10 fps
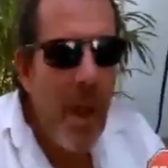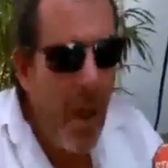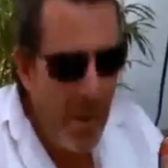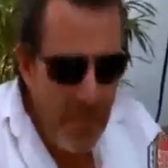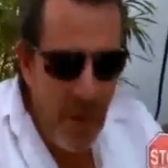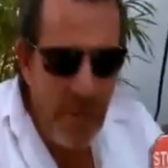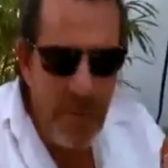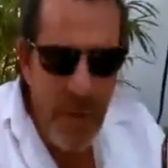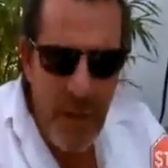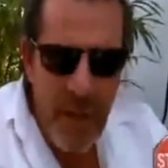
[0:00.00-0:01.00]
I've
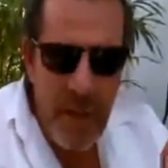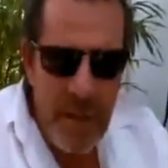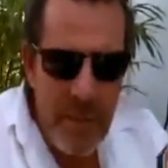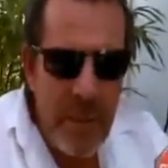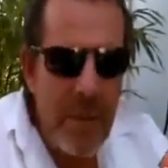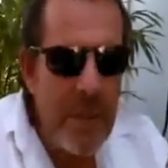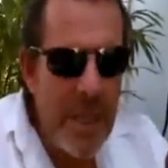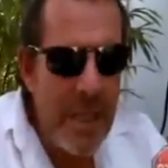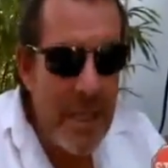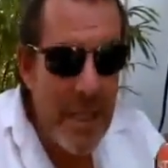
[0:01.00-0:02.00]
experienced
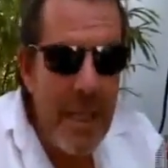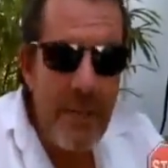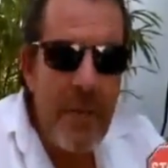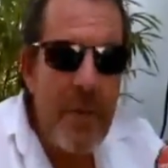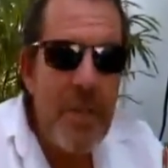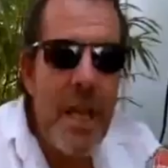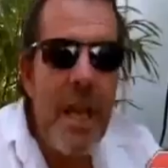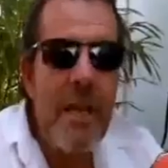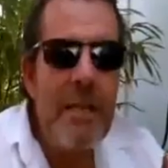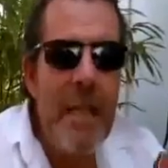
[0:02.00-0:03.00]
and seen
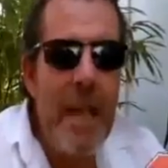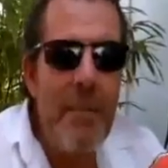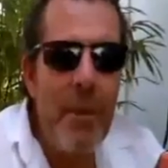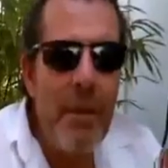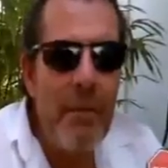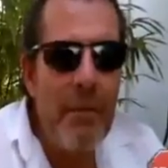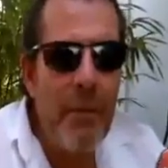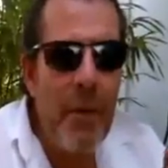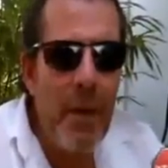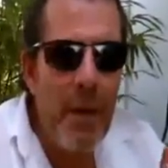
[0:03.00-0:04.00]
firsthand tampering
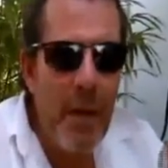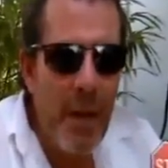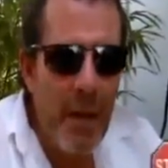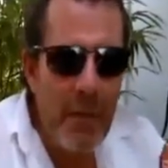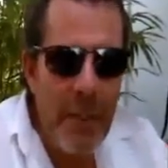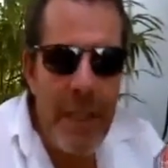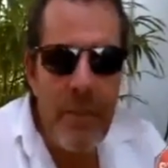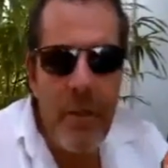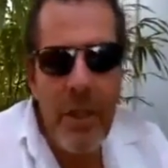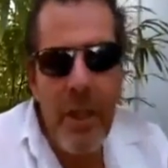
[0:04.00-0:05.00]
of
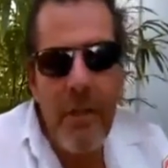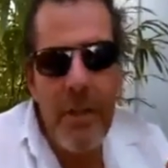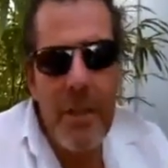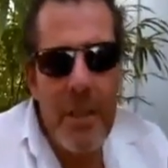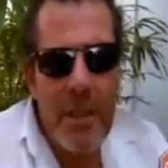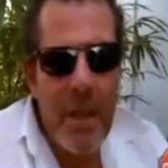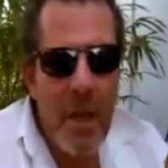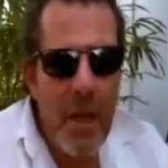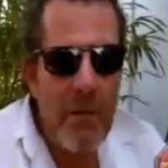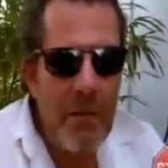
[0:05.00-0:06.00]
electronic evidence.
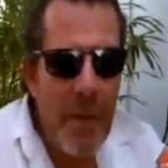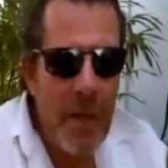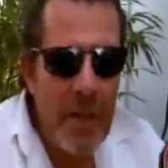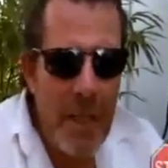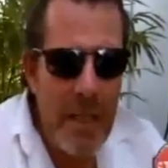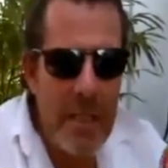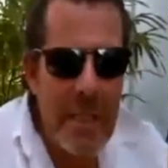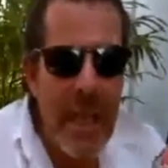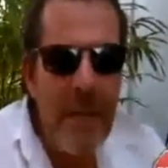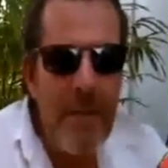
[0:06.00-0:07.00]
I've seen
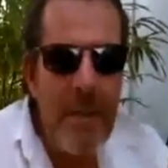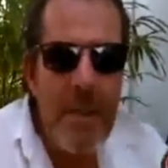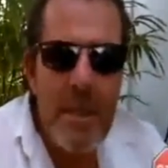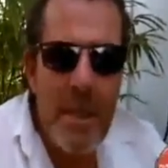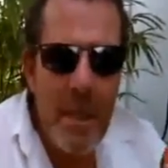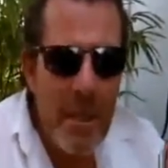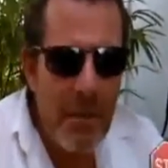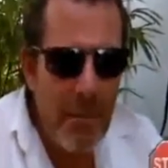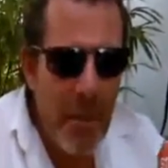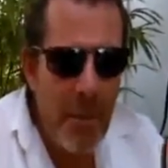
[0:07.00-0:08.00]
statements
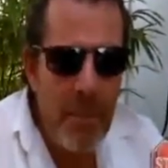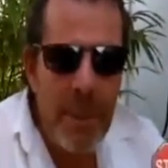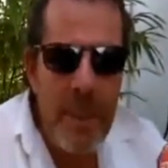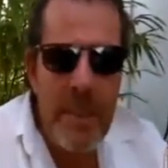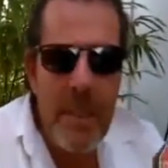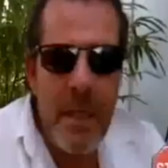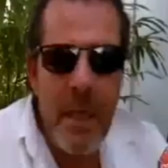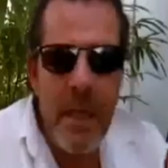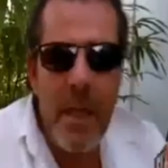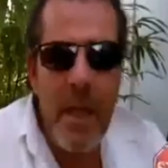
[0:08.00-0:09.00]
by police that
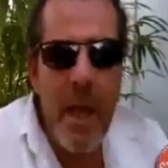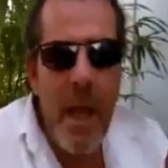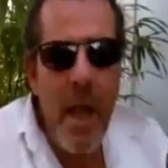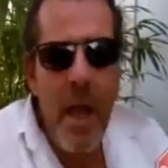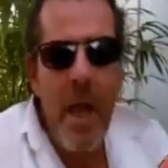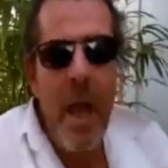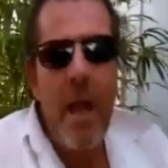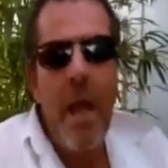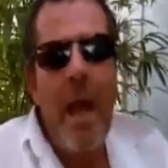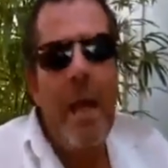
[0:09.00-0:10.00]
are
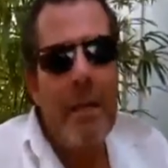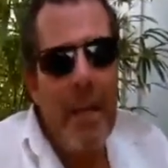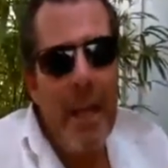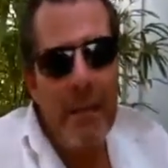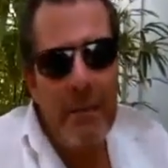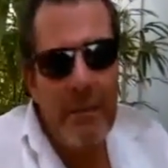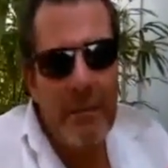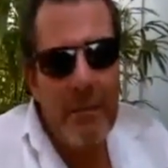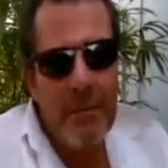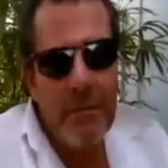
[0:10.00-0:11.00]
out and out
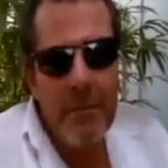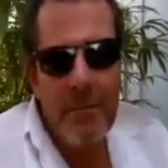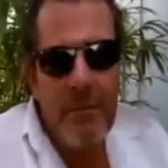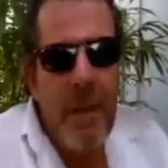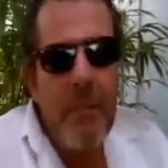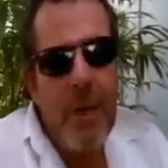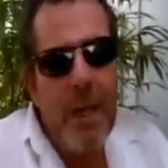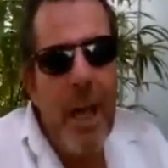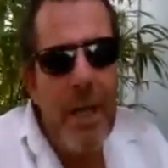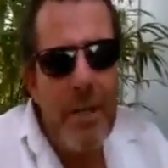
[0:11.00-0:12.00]

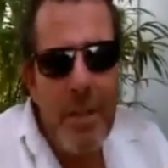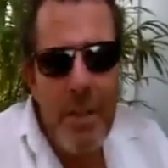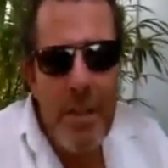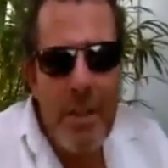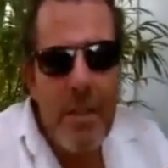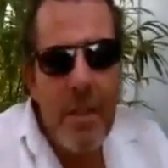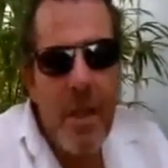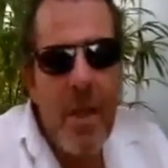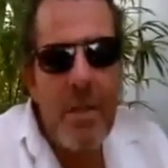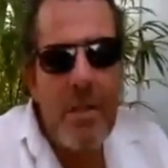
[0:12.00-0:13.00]
fabrications
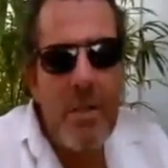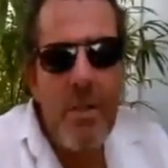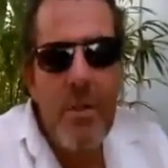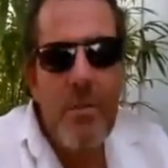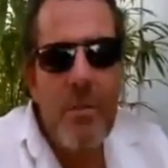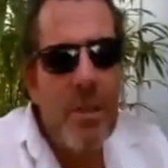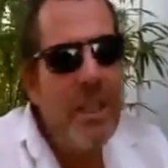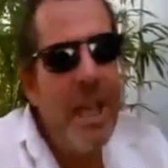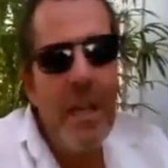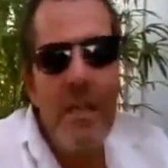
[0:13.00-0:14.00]
designed to
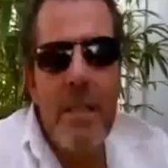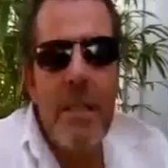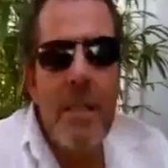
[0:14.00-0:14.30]
protect